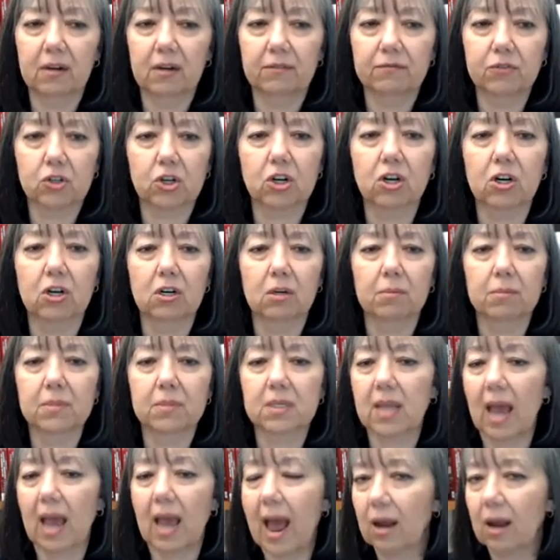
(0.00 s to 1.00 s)
of
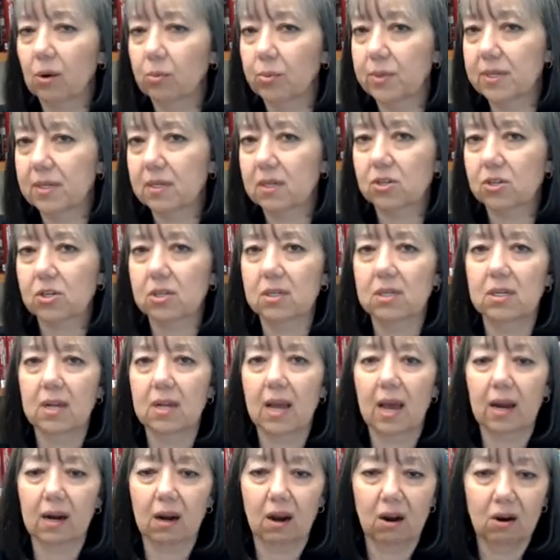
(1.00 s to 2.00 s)
terms acquisition
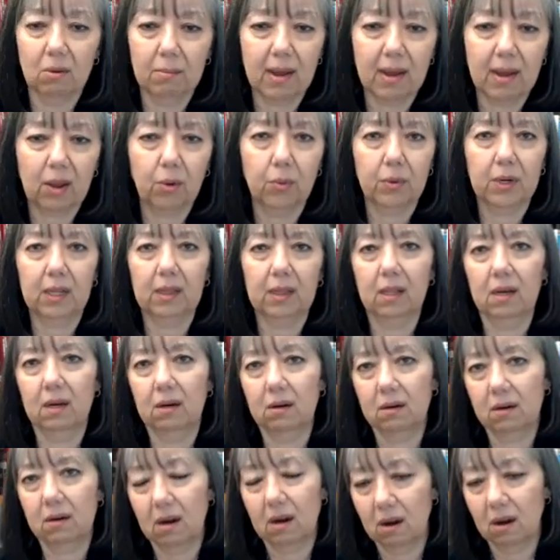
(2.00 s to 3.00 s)
debt, home equity
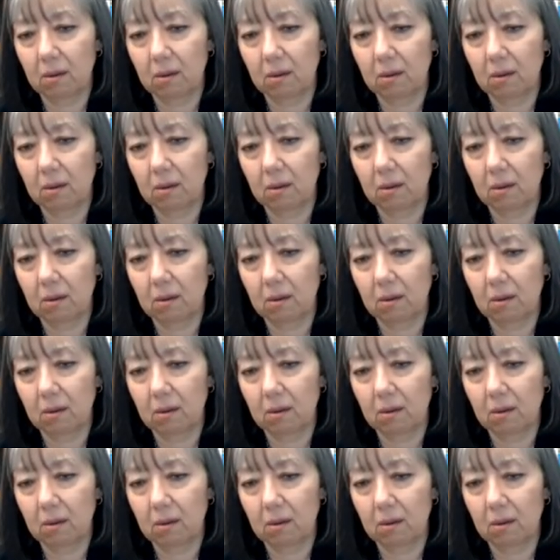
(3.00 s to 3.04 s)
loan,